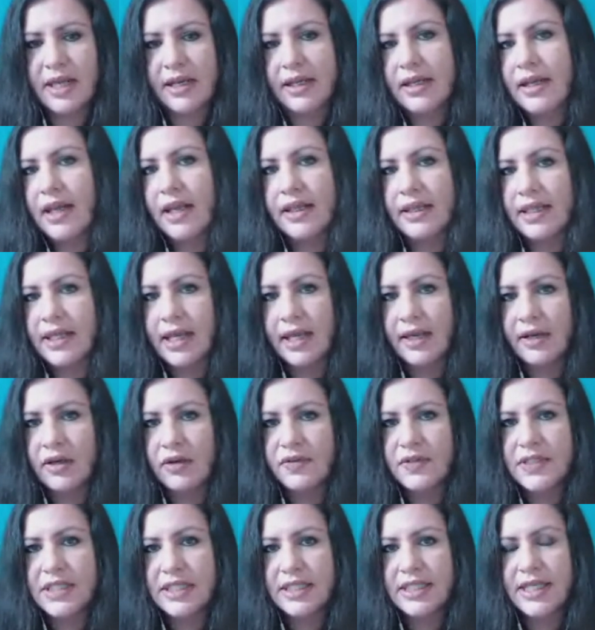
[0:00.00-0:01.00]
And at the end
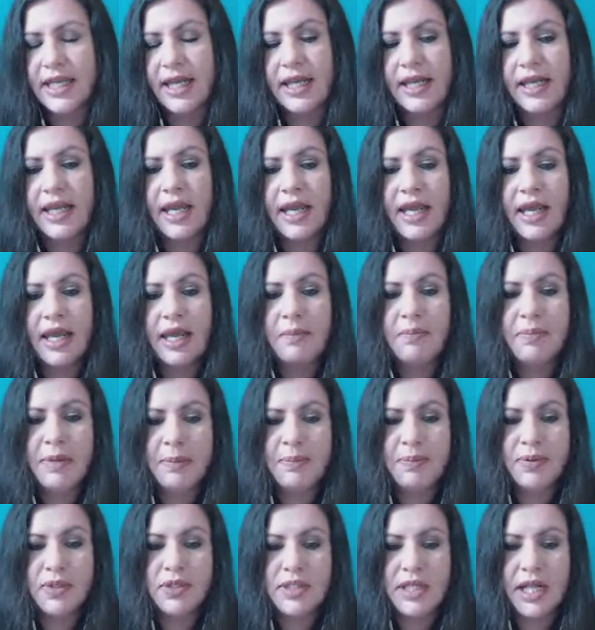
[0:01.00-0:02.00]
of the day,
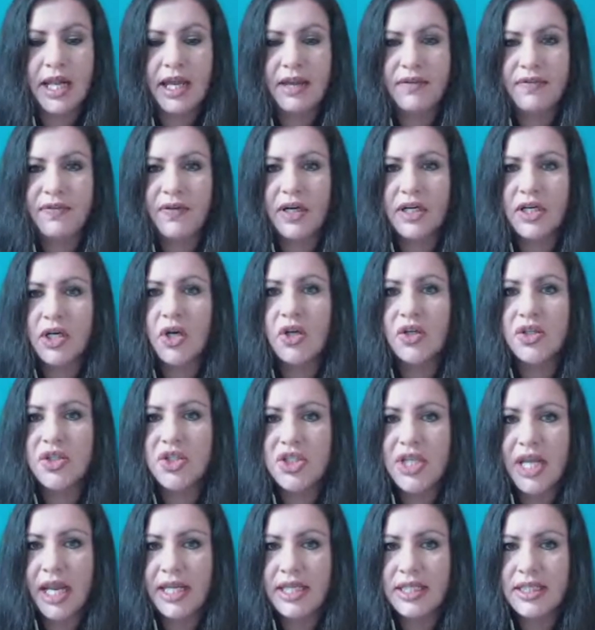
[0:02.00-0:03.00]
people's lives are not
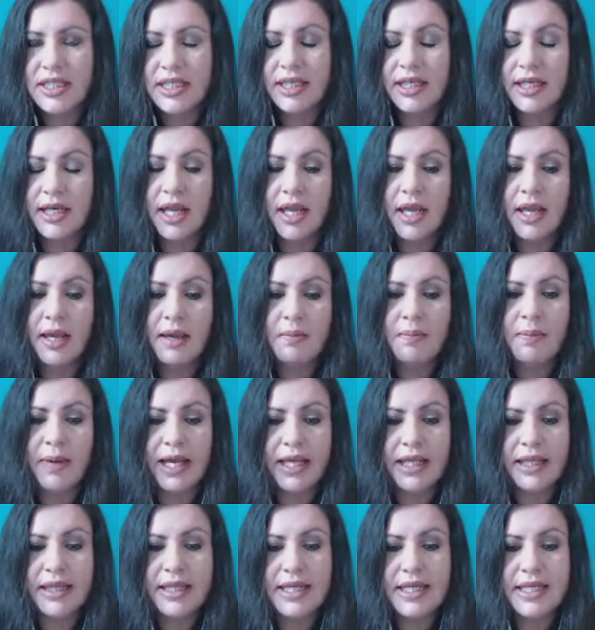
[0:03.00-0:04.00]
changing
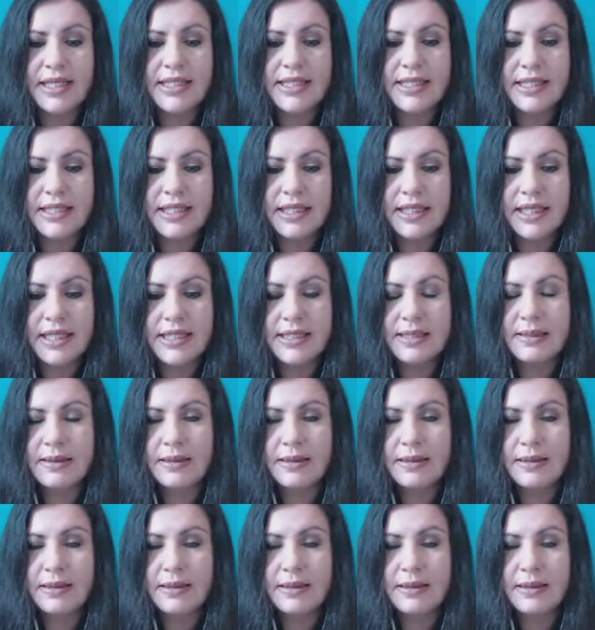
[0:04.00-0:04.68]
by these